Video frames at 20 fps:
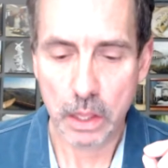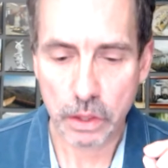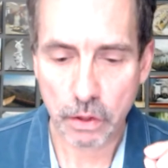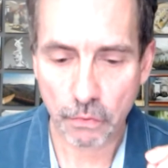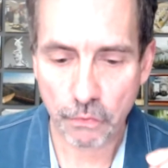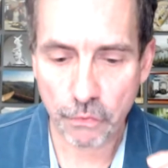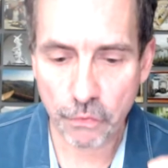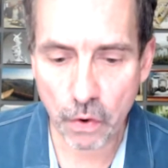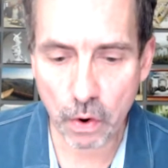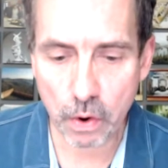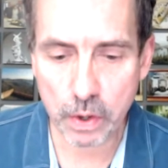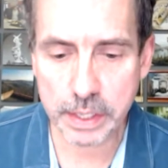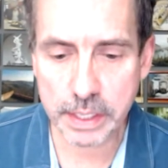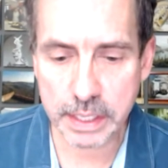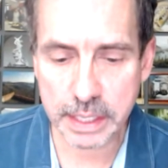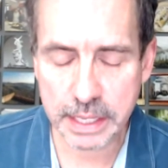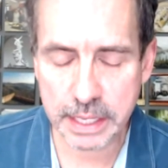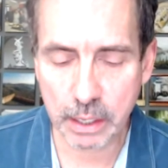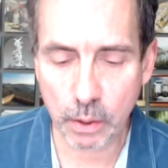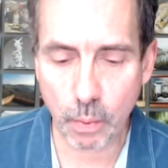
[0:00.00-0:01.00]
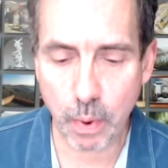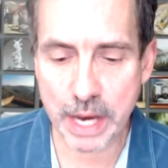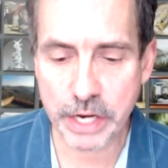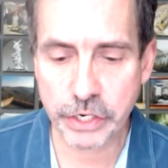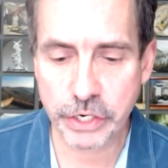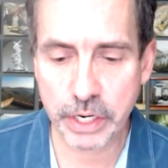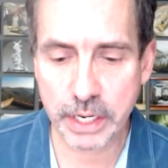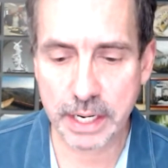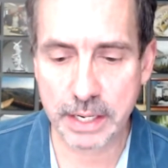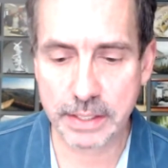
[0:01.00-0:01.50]
The
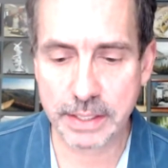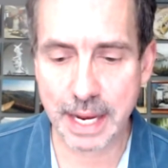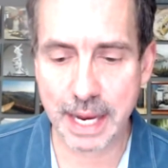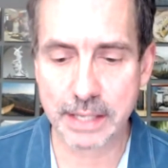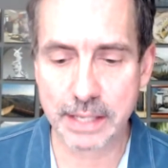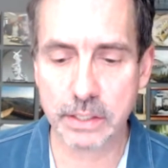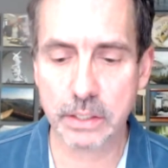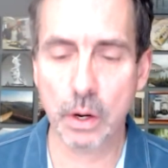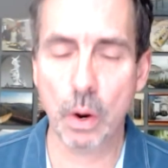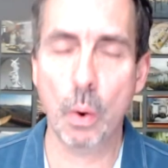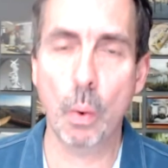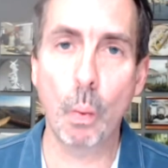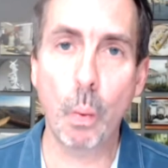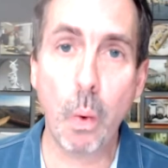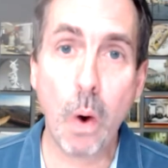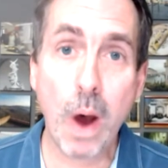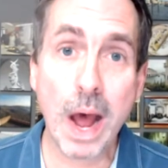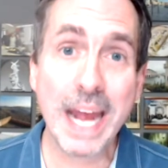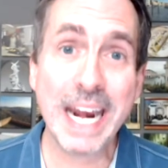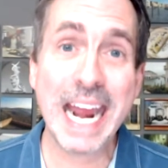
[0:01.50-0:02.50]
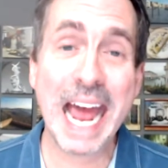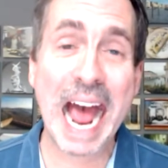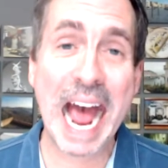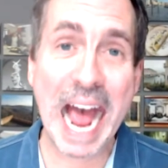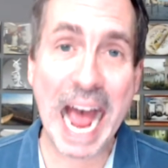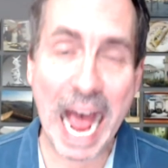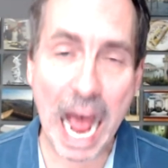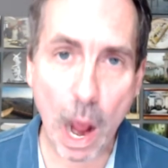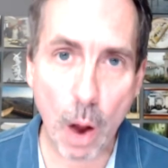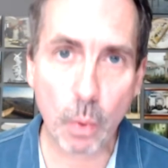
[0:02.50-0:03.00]
question is this: what
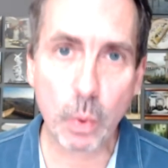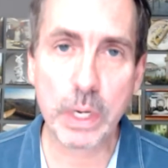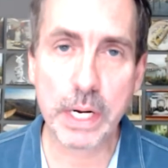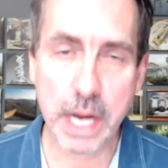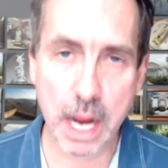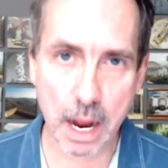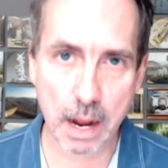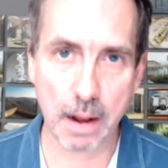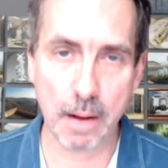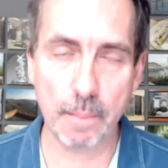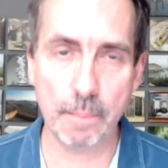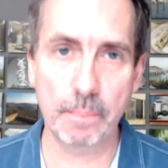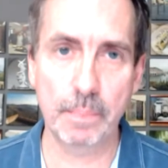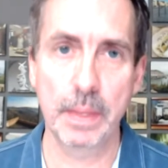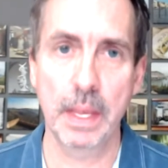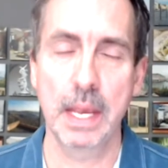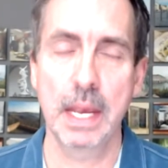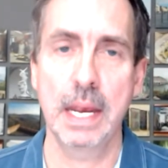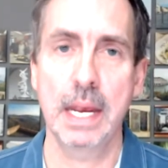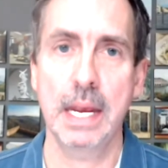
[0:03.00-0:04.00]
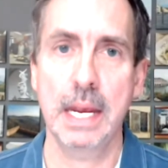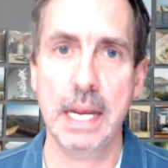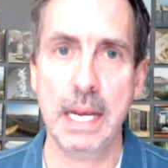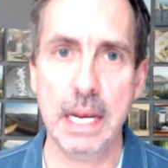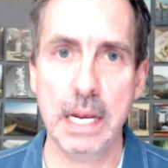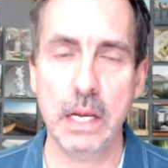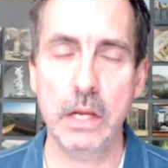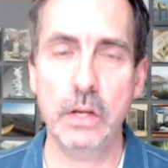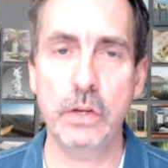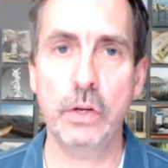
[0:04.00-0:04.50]
outcome
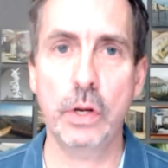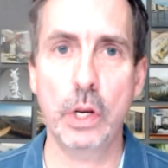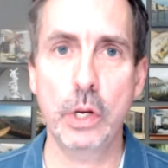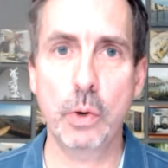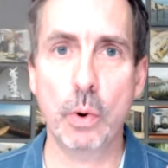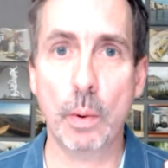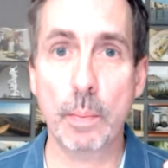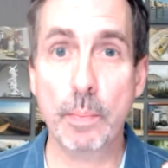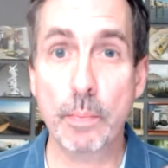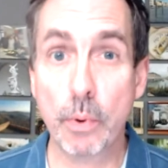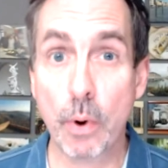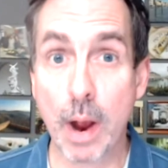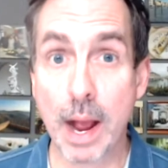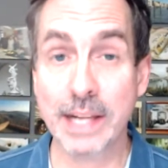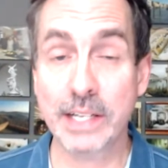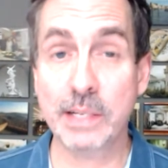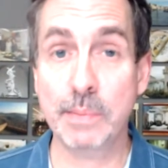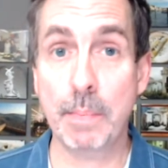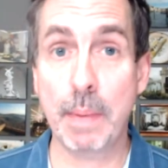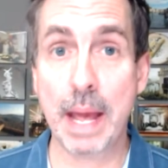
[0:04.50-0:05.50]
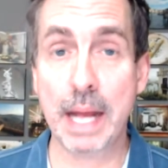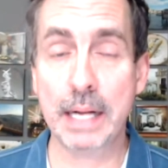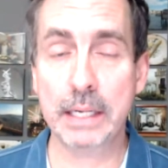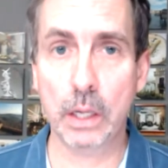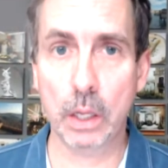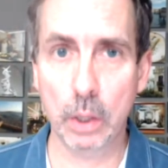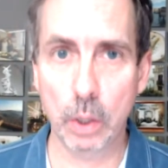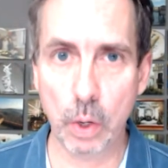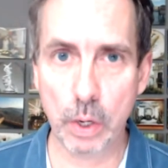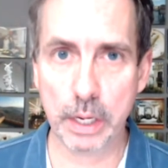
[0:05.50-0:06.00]
is your
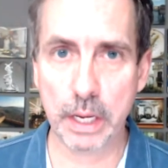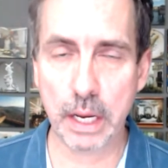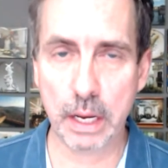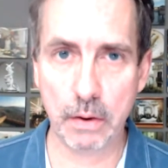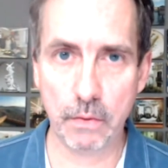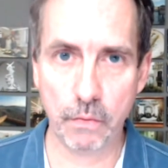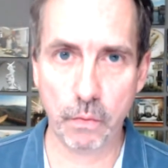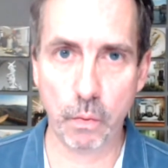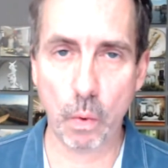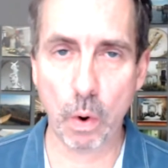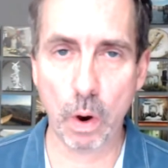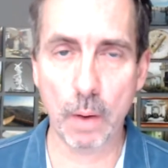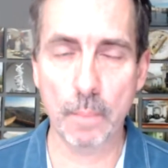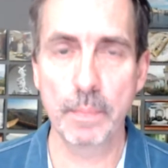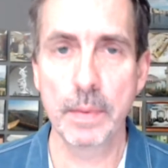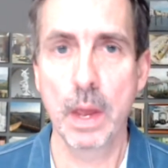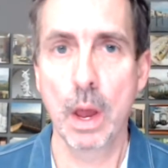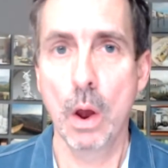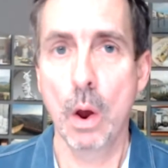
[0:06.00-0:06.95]
prospect looking for?